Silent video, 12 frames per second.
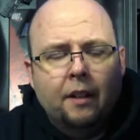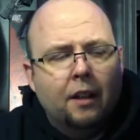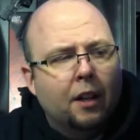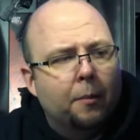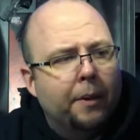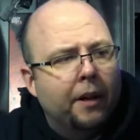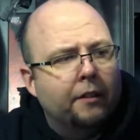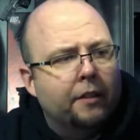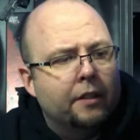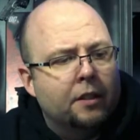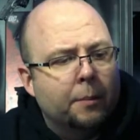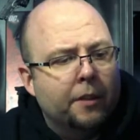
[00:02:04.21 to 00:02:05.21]
about
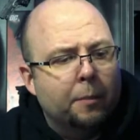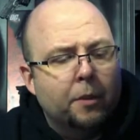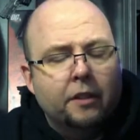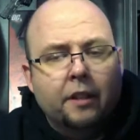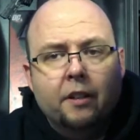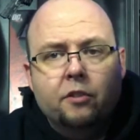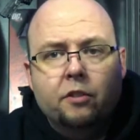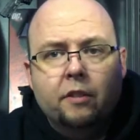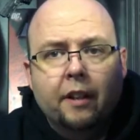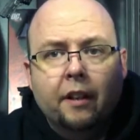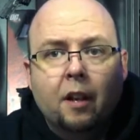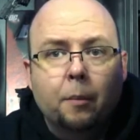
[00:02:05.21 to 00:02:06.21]
some of the protection
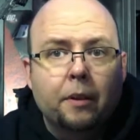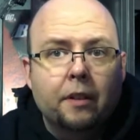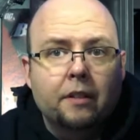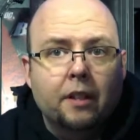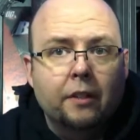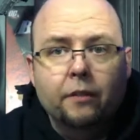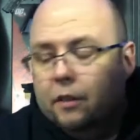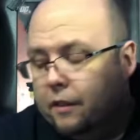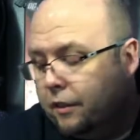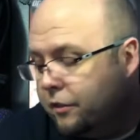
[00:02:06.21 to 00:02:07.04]
that companies give to their